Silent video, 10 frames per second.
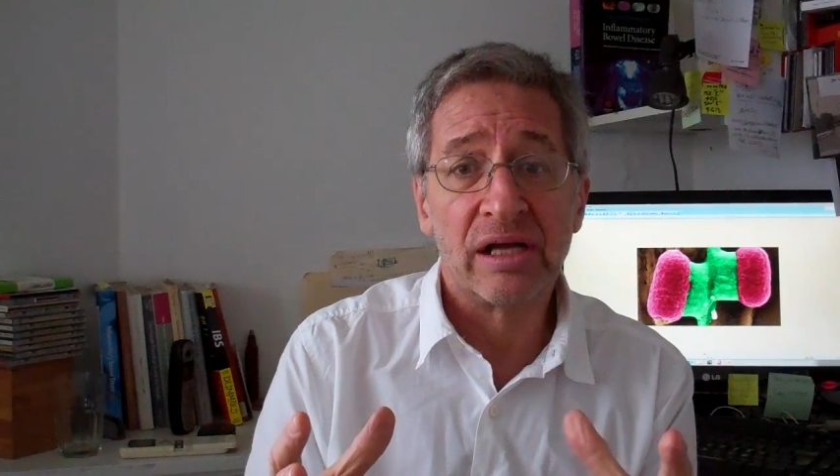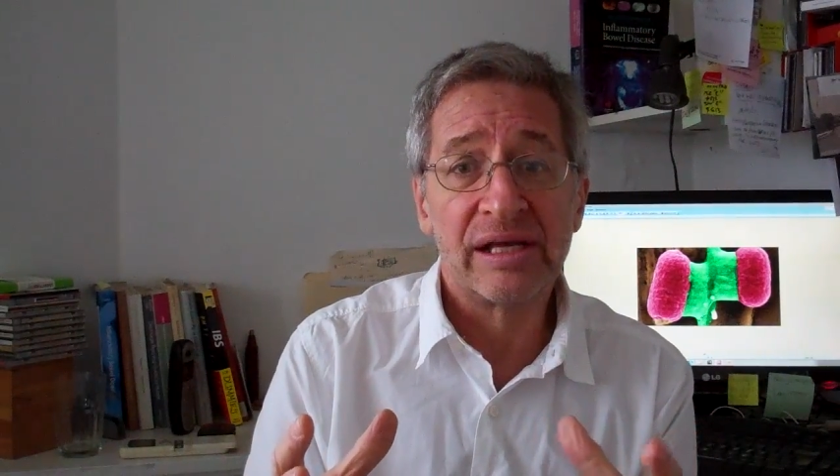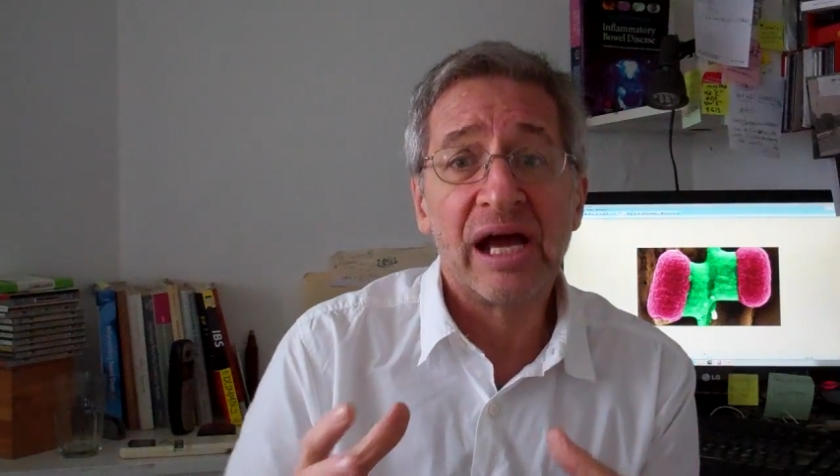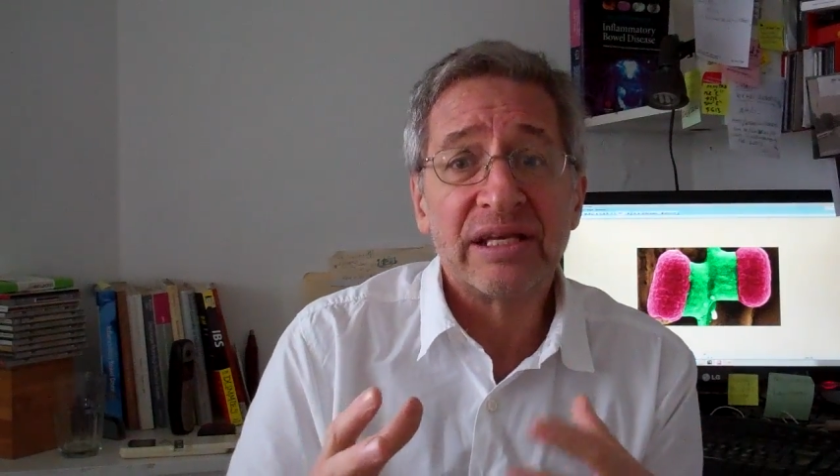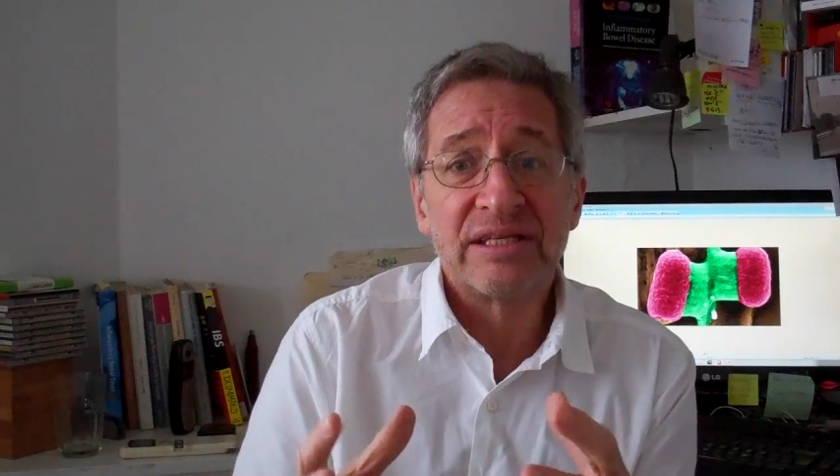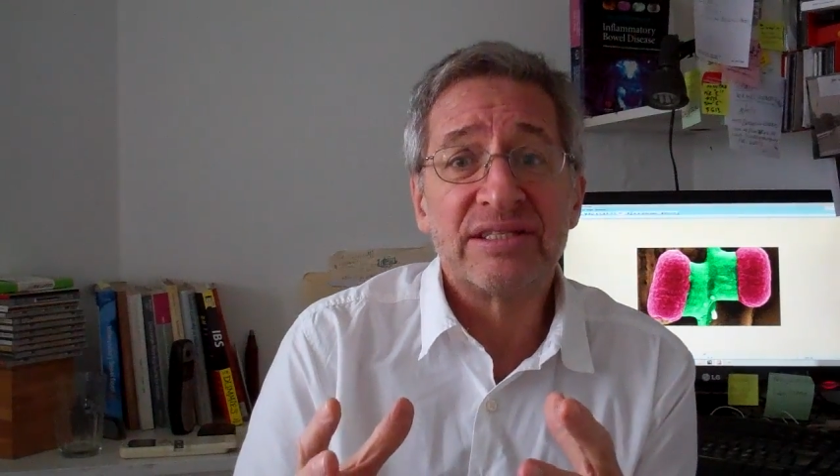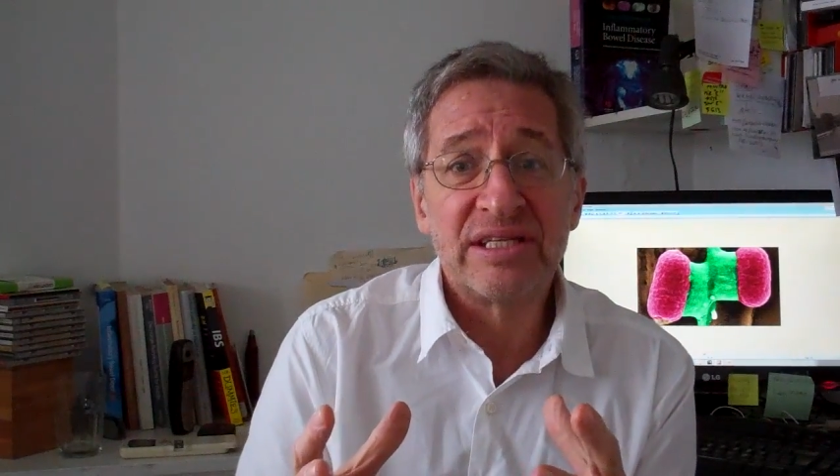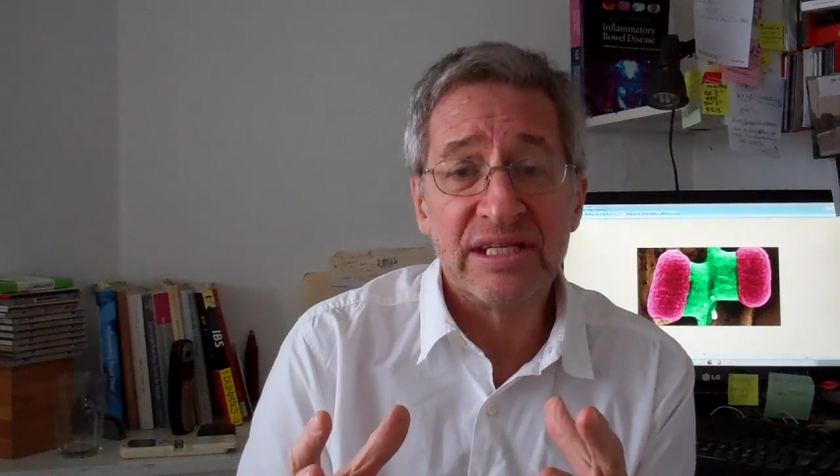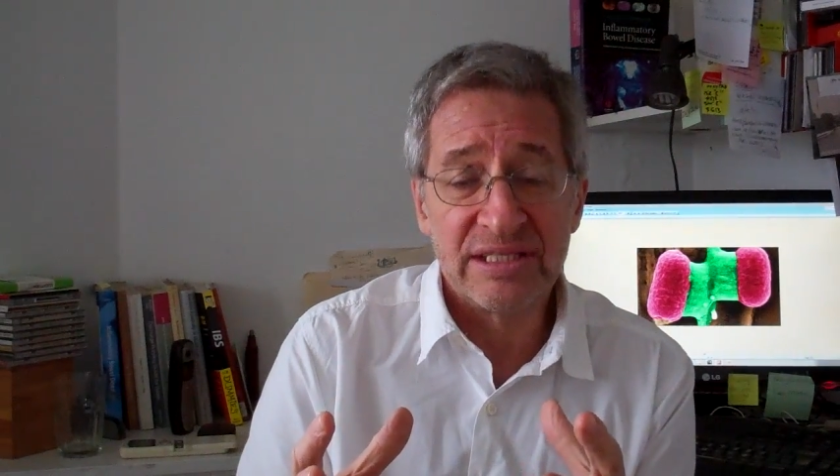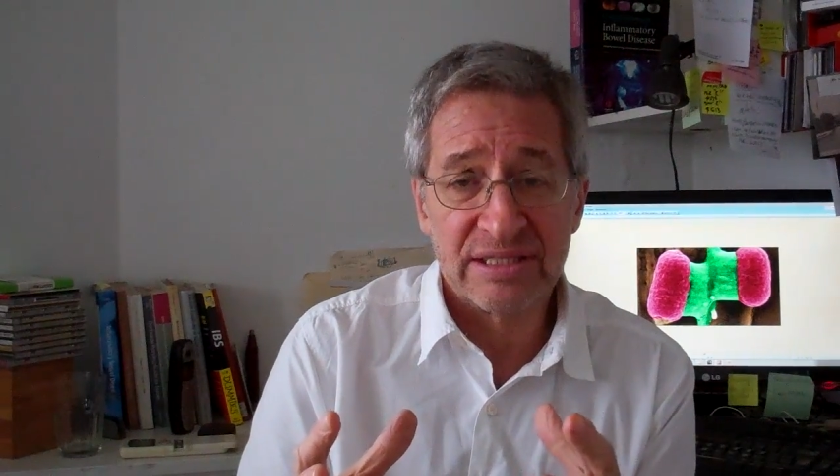gut
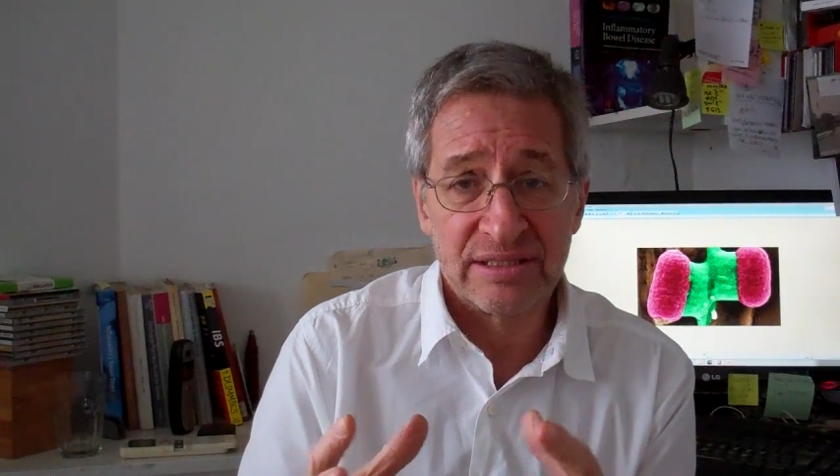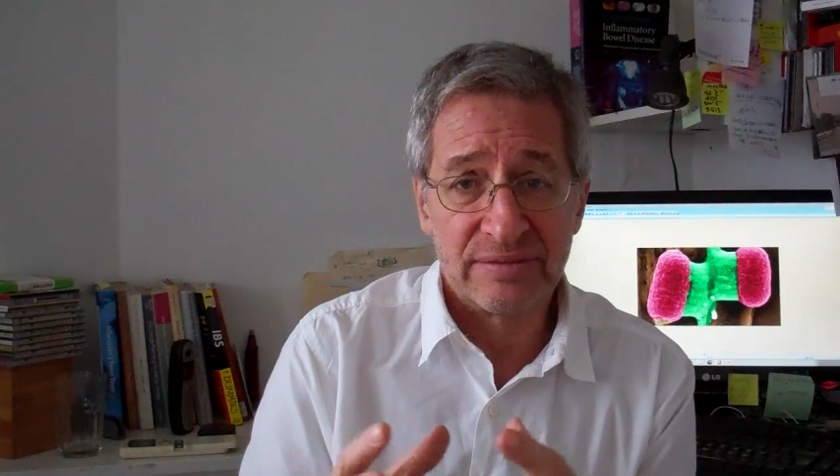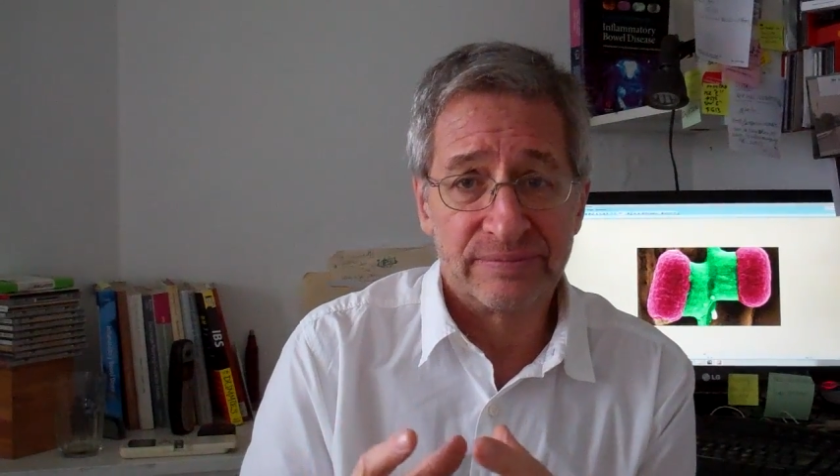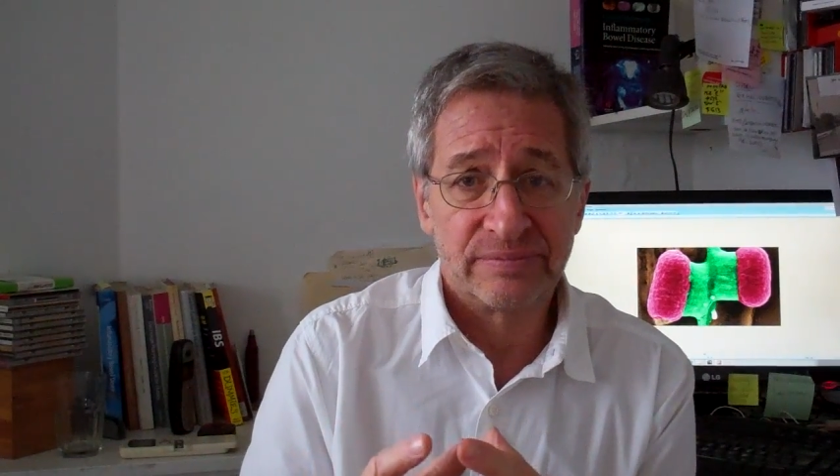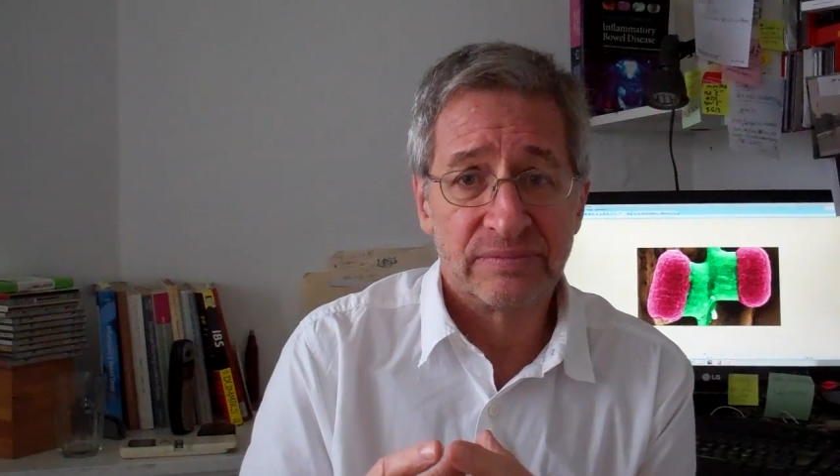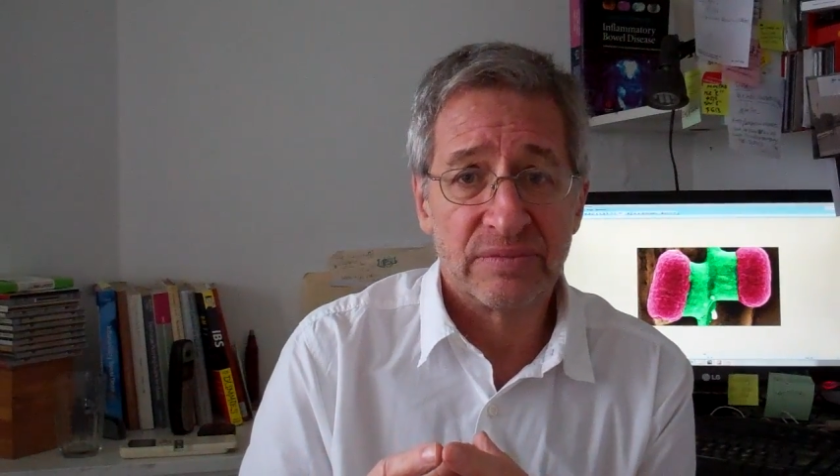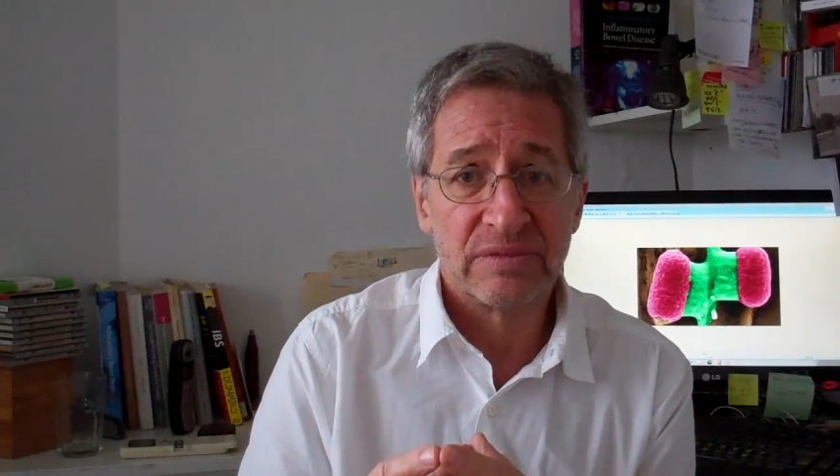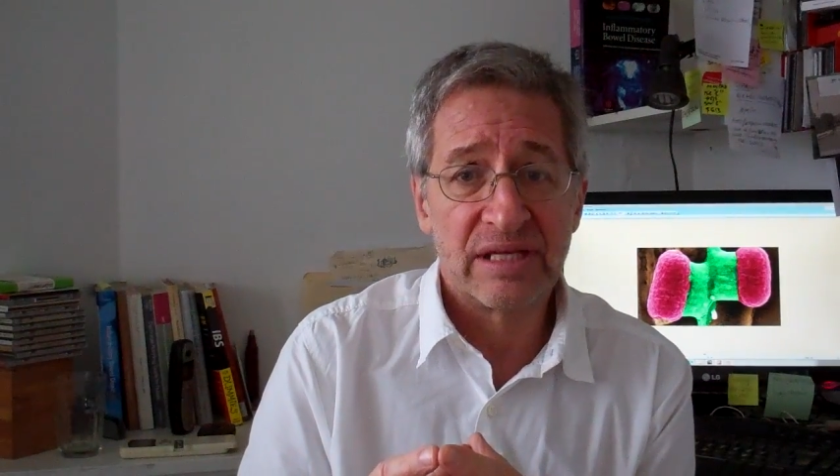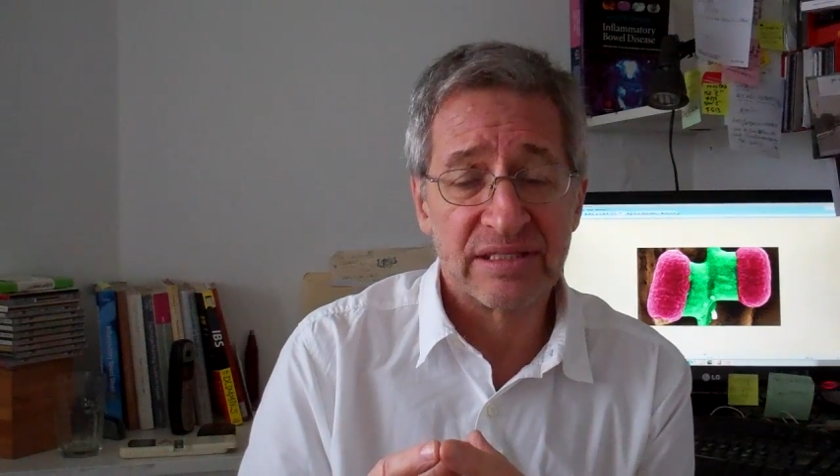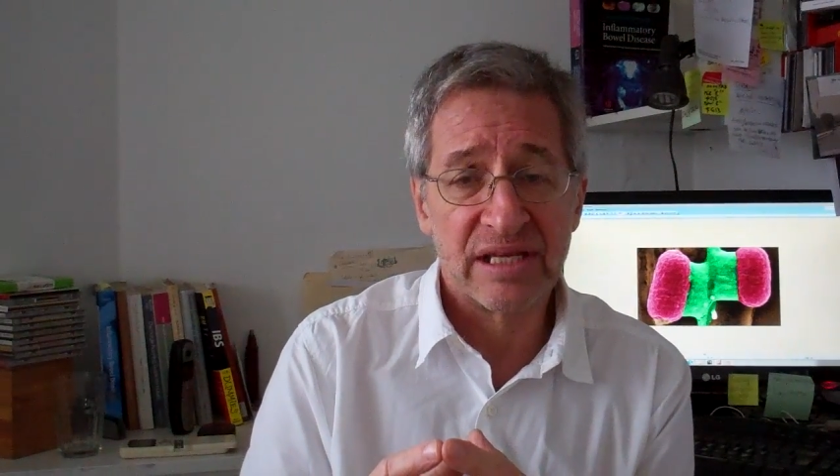disease,
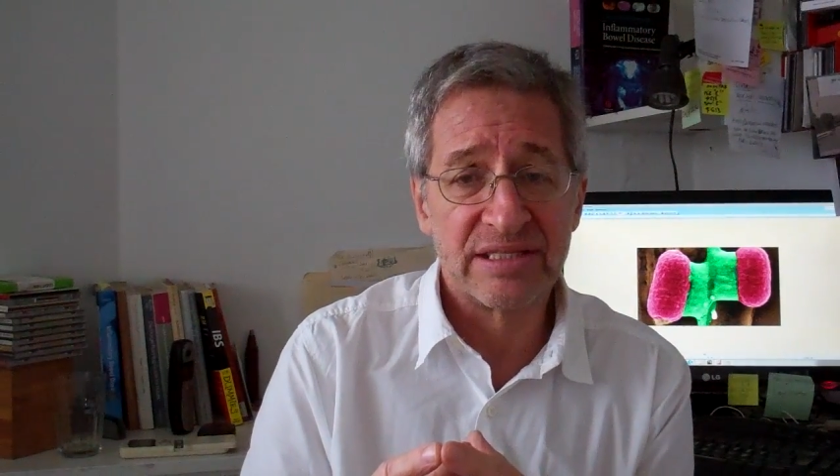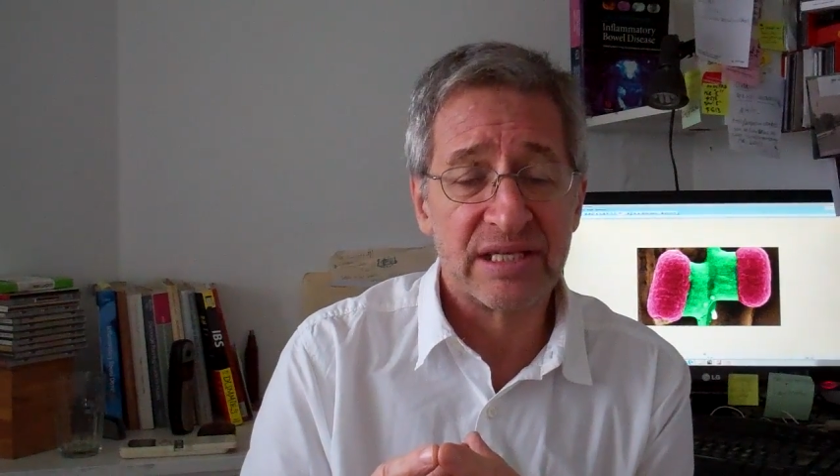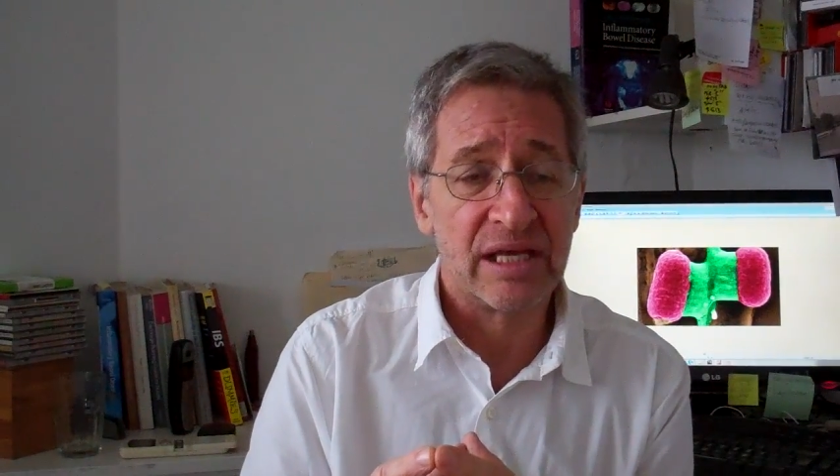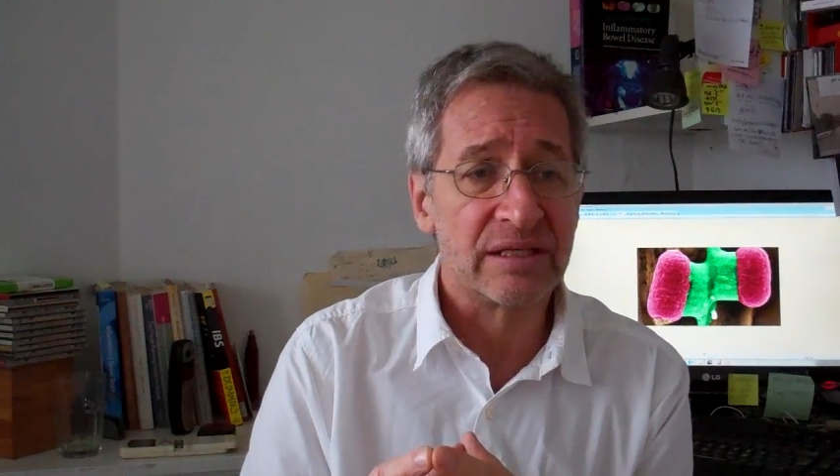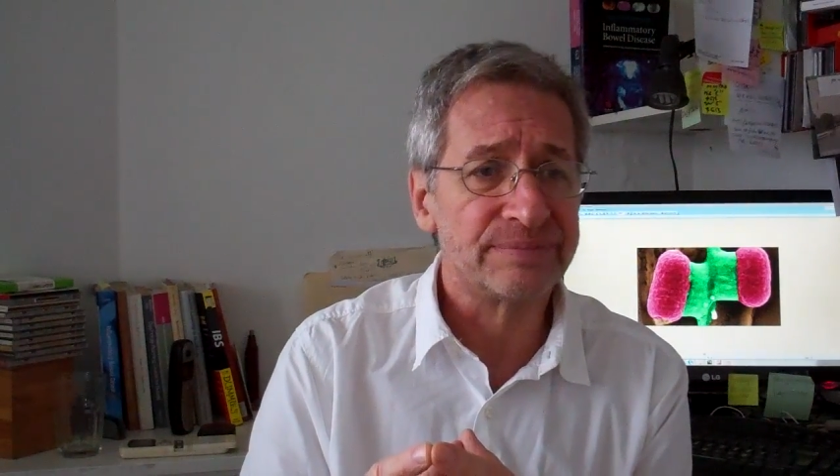as I said.